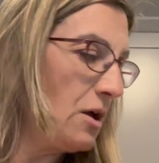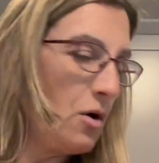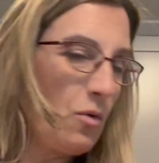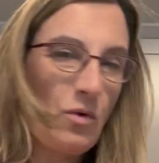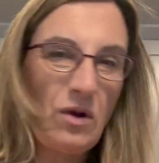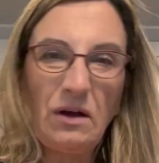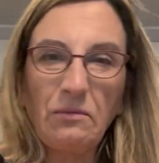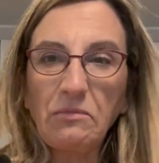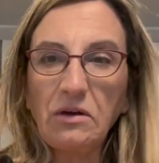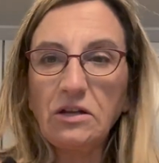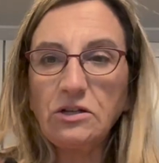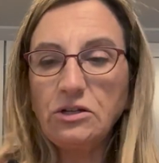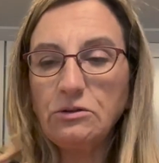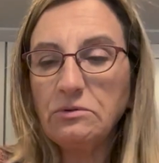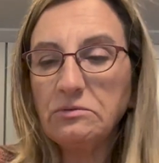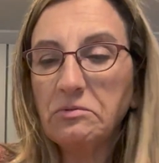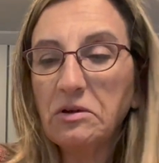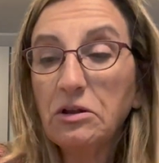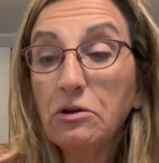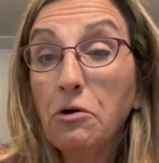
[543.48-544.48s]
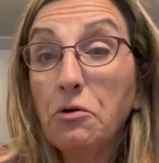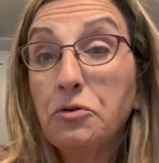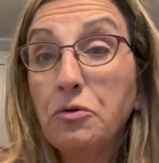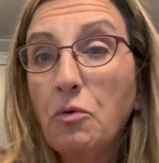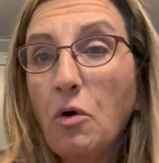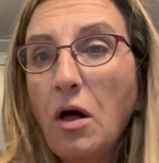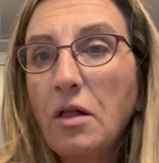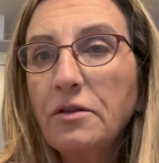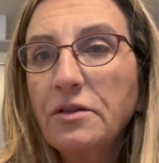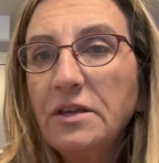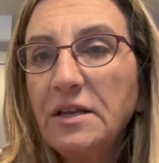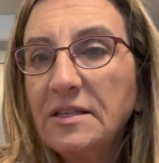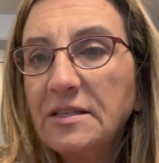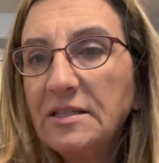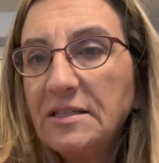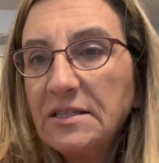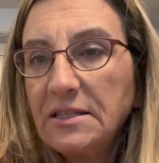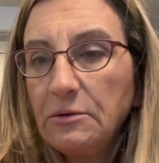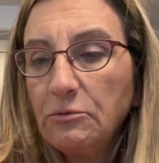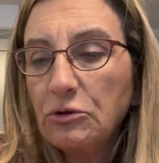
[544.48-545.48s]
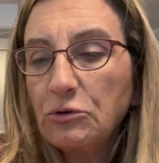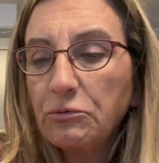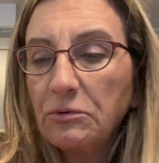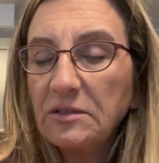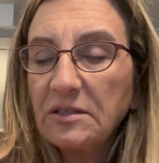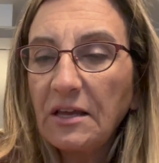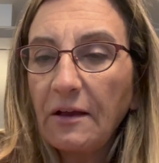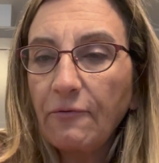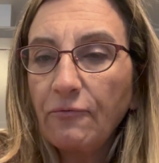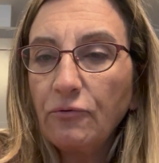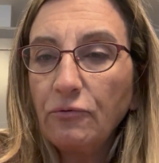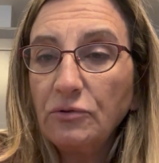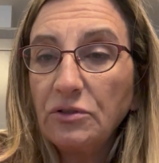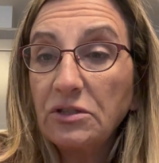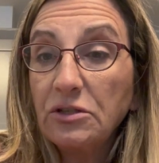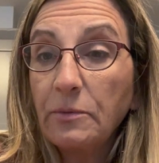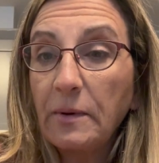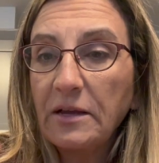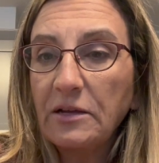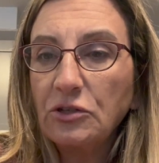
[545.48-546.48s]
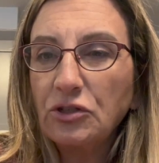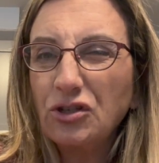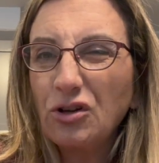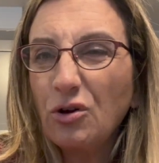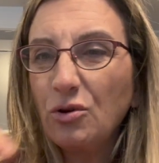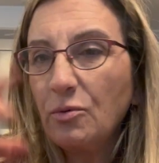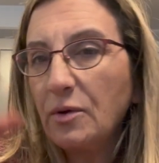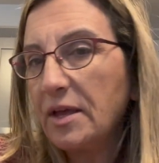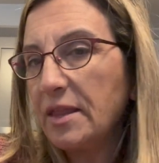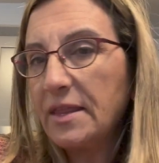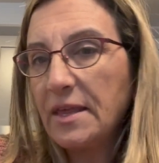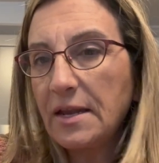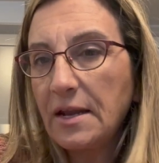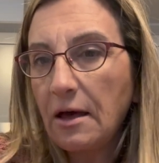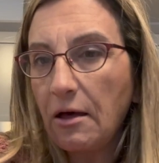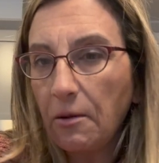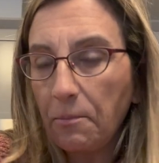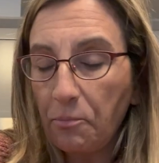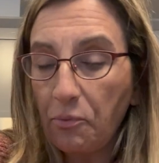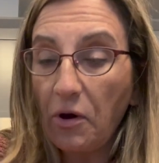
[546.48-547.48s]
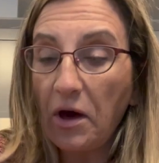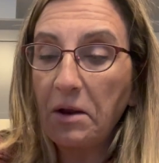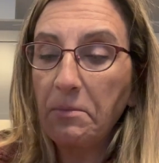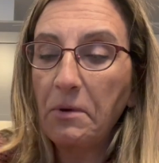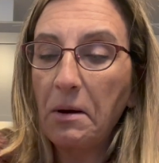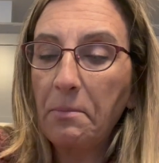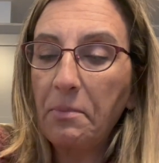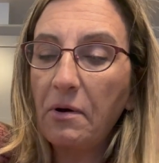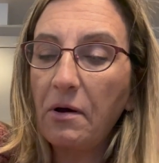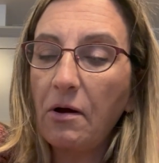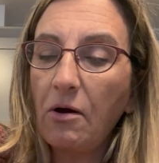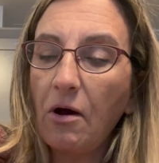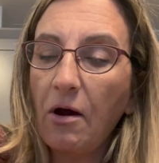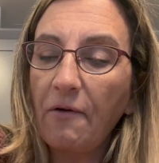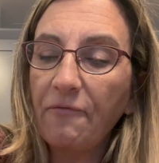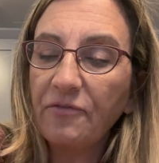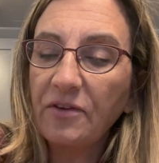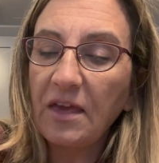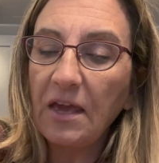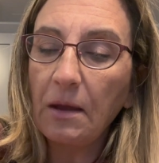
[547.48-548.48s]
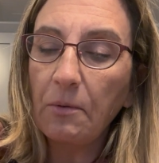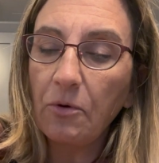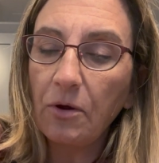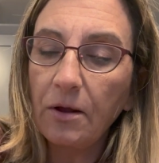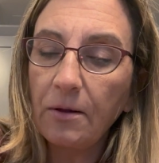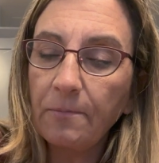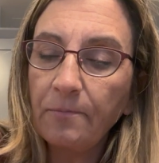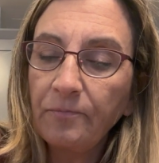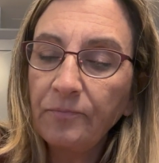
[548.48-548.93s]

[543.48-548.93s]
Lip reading: What I'm going to do is I'm going to go through all of these and see which ones have roots so I can show you, and then I'll pot them up off camera.